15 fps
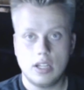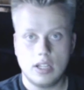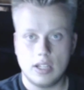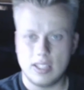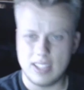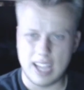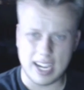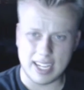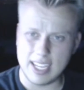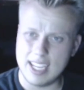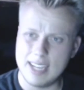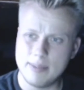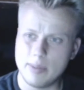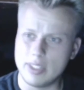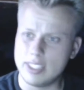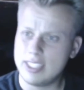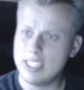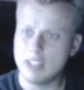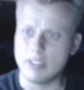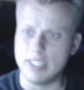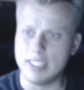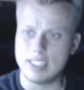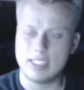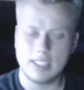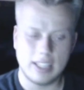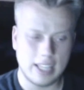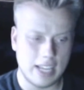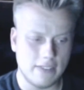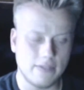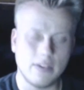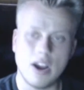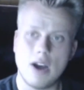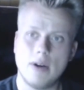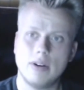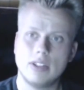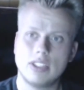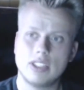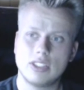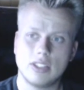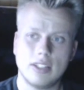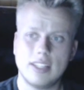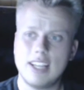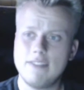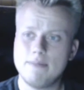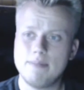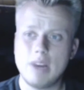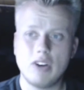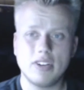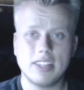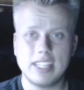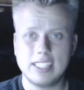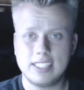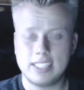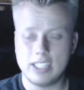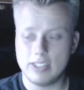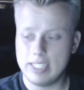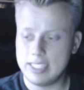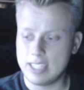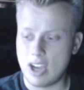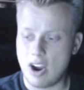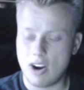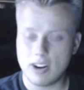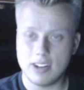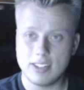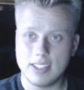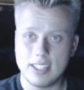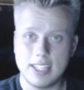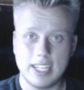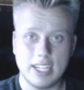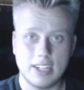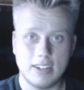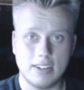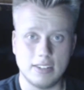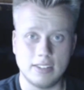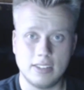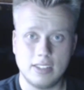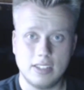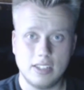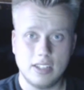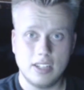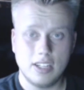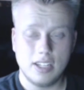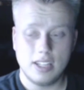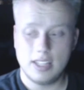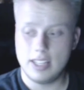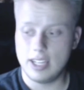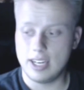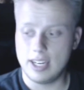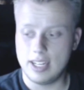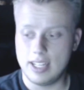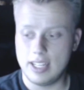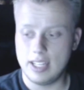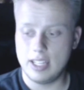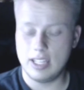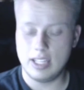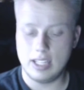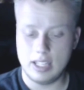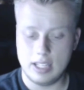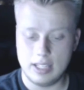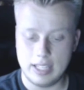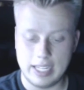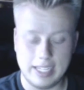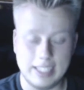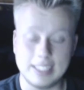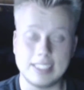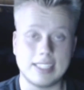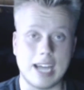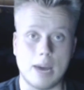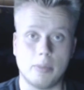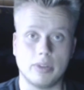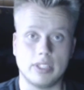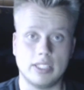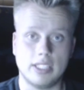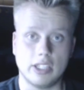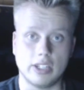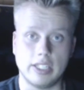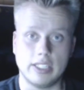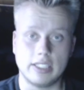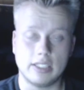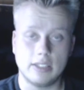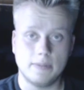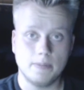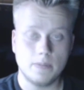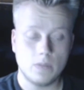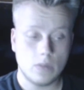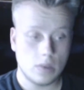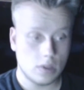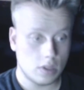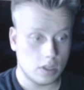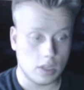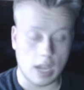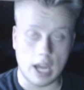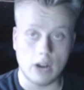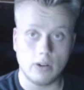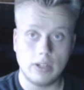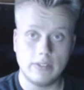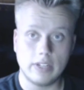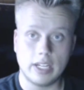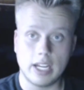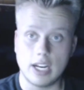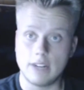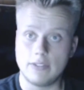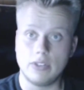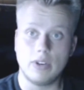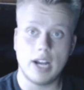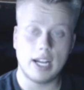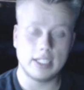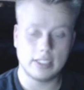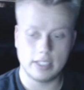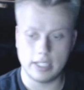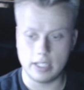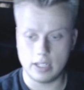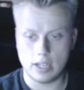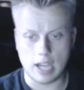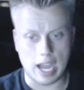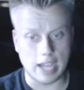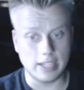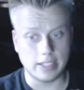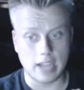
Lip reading: not game, but series. They've milked this series harder than they could. They need to stop with the series. I don't even care if you guys think I